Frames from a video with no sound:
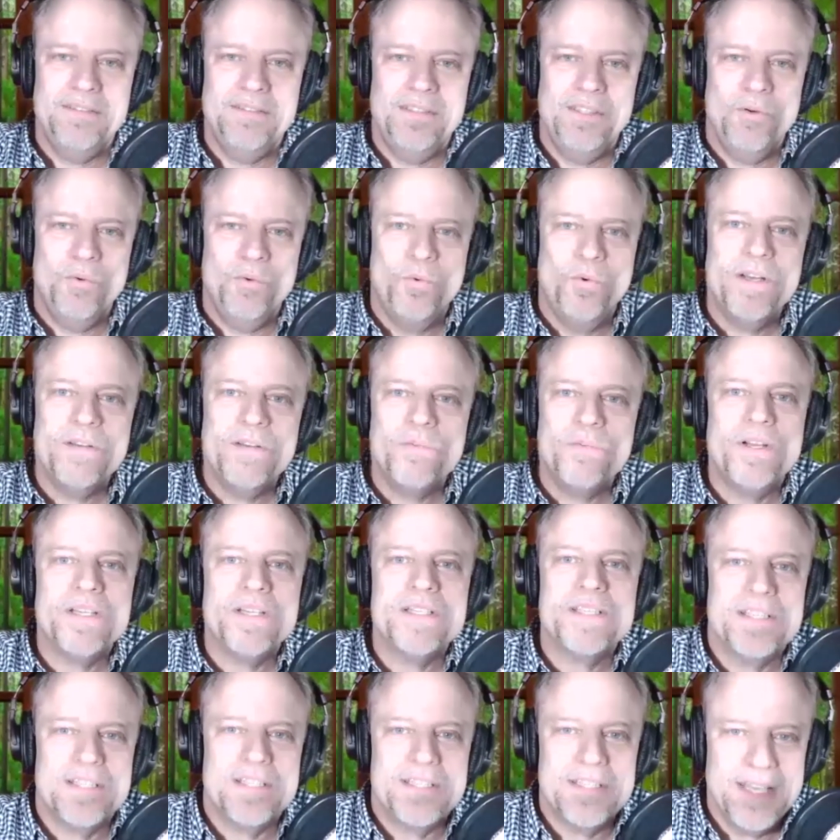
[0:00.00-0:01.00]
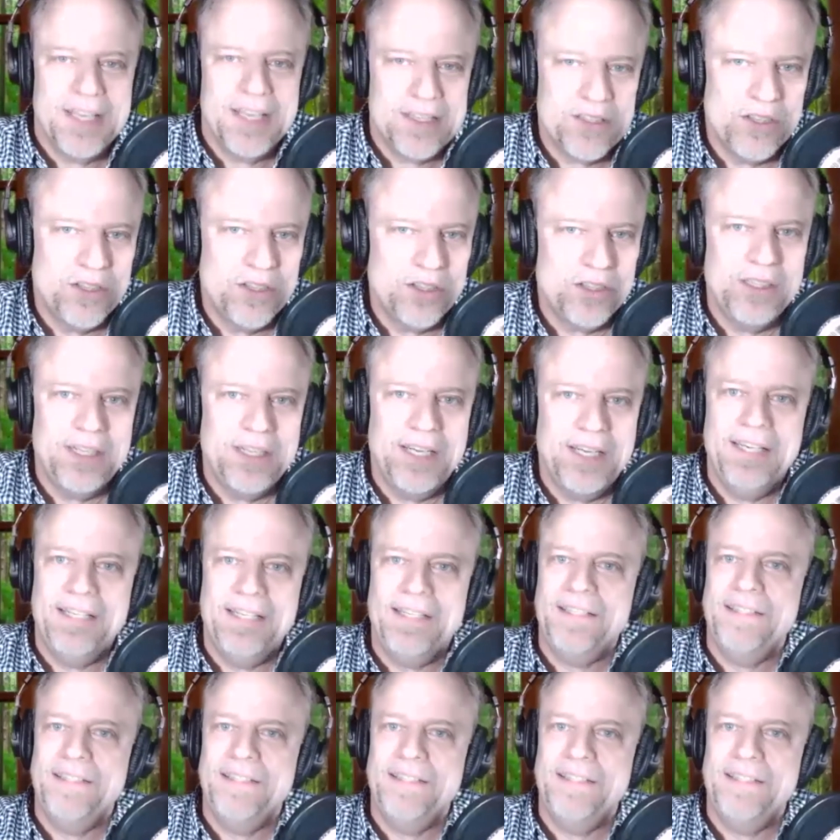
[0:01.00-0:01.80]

you know, what, what does success look like?